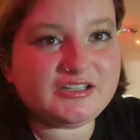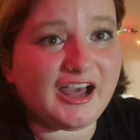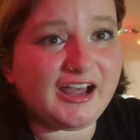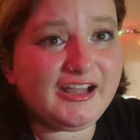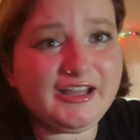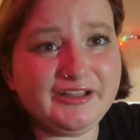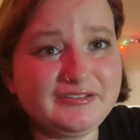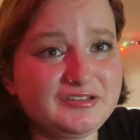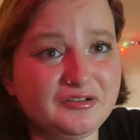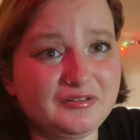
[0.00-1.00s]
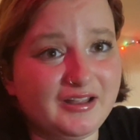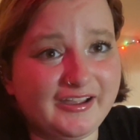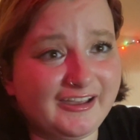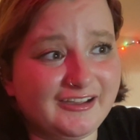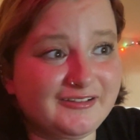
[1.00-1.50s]
I don't
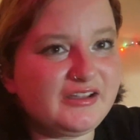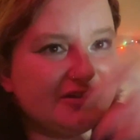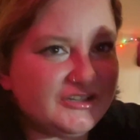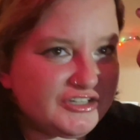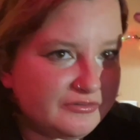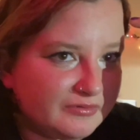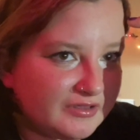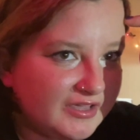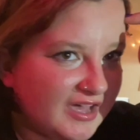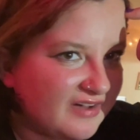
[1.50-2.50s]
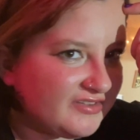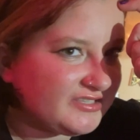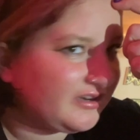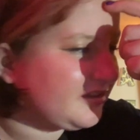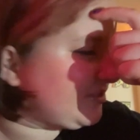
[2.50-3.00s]
like it. Does she really have a
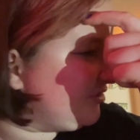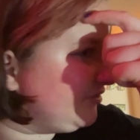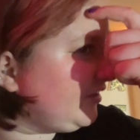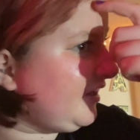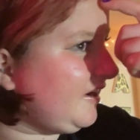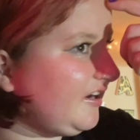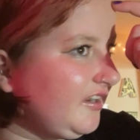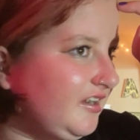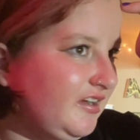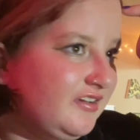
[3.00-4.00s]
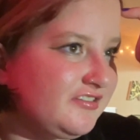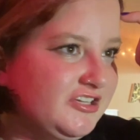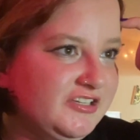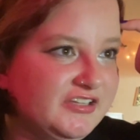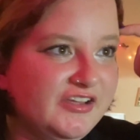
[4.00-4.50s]
tattoo right here? If
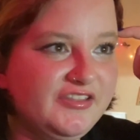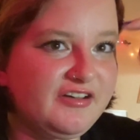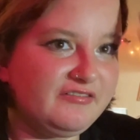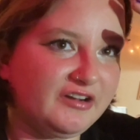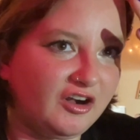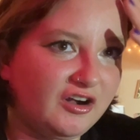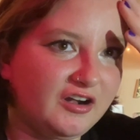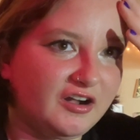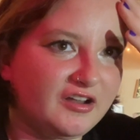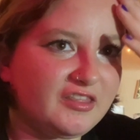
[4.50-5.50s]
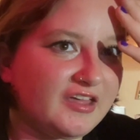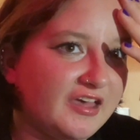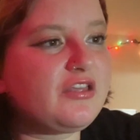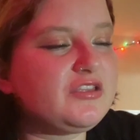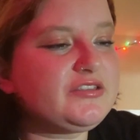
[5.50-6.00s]
she did, that would hurt.
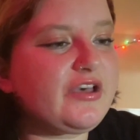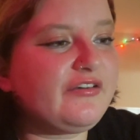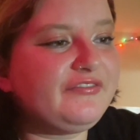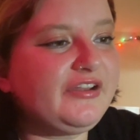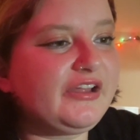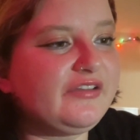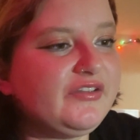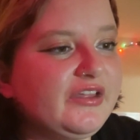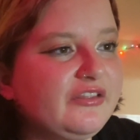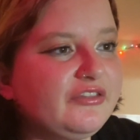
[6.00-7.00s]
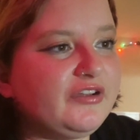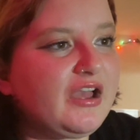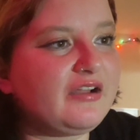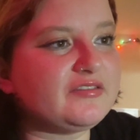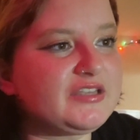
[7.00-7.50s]
Like, this outfit, I give it like a 3
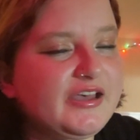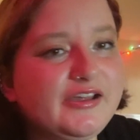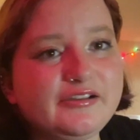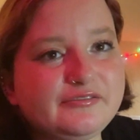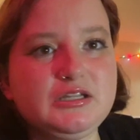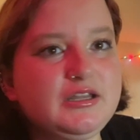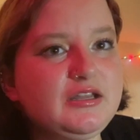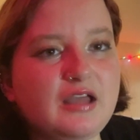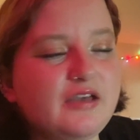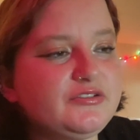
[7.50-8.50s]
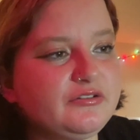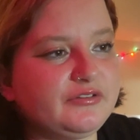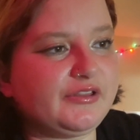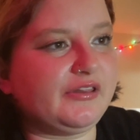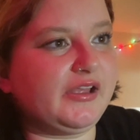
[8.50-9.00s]
out of 10. Mm, I don't
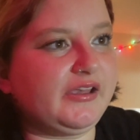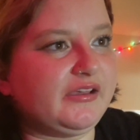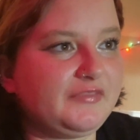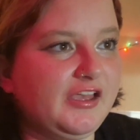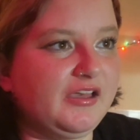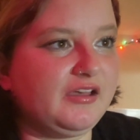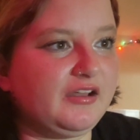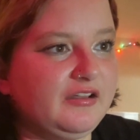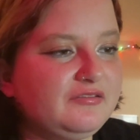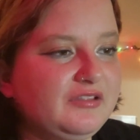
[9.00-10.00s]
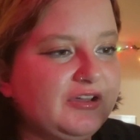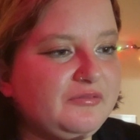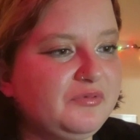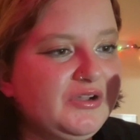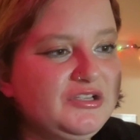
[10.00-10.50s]
really like it. And, like,
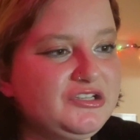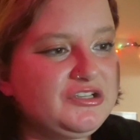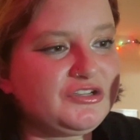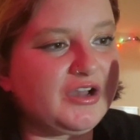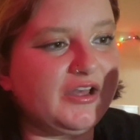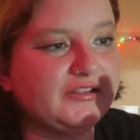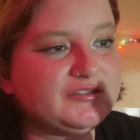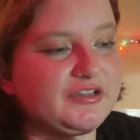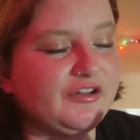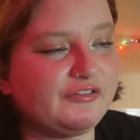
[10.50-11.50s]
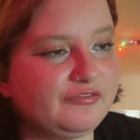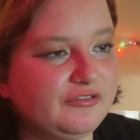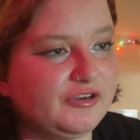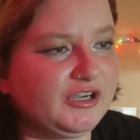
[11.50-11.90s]
what is she trying to go for?